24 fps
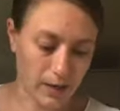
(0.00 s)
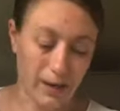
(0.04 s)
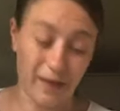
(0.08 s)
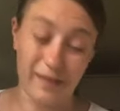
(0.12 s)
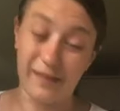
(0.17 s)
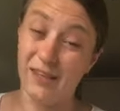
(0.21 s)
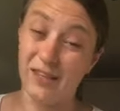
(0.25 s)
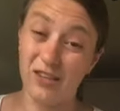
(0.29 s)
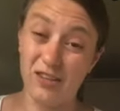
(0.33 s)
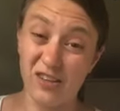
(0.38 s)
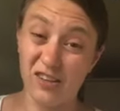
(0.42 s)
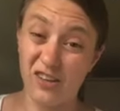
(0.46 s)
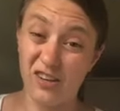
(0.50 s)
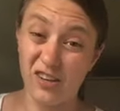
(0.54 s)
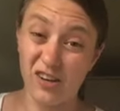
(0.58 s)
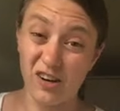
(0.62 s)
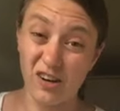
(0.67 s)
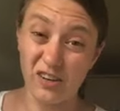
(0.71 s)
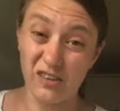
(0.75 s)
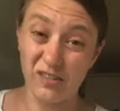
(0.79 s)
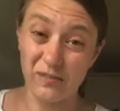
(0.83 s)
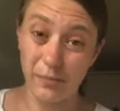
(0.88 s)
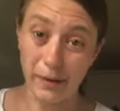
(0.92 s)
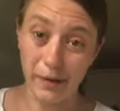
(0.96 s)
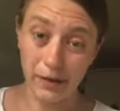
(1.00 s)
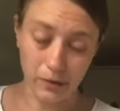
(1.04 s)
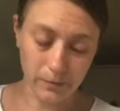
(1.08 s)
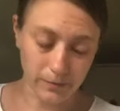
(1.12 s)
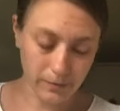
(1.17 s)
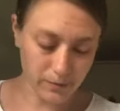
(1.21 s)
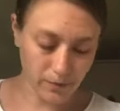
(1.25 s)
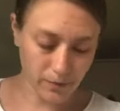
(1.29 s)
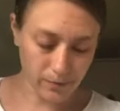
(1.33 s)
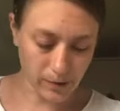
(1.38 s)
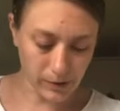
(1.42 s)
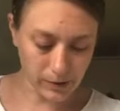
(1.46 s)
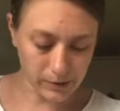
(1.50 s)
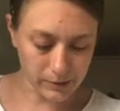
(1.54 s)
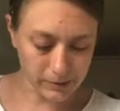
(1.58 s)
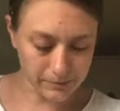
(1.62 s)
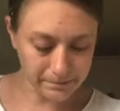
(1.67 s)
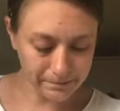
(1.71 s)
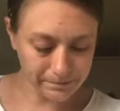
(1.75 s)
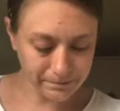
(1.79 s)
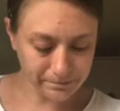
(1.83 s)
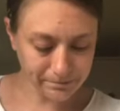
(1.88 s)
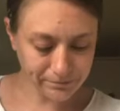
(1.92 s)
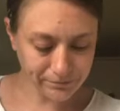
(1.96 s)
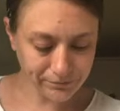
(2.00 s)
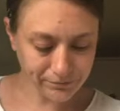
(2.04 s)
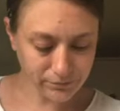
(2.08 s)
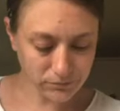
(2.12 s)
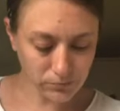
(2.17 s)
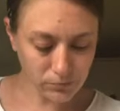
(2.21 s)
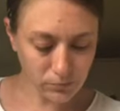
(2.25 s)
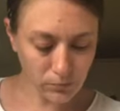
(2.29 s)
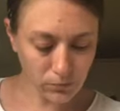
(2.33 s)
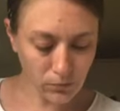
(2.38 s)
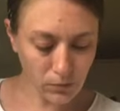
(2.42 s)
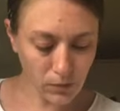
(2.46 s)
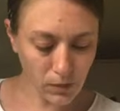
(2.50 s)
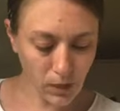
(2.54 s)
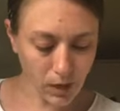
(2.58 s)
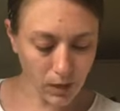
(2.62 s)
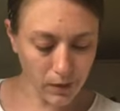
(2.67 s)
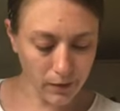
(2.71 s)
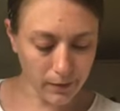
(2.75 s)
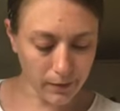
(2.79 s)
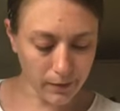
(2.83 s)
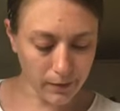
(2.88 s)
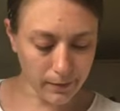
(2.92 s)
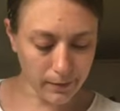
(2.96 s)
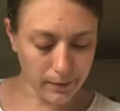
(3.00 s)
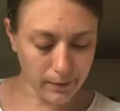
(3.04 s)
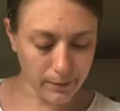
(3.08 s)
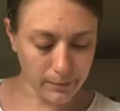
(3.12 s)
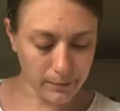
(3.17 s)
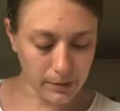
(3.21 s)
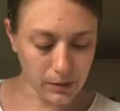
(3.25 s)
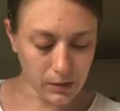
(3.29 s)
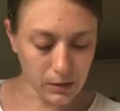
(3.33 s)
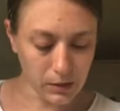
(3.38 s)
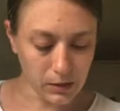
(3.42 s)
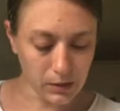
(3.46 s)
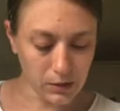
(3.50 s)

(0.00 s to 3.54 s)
and then you can kind of make up your own mind.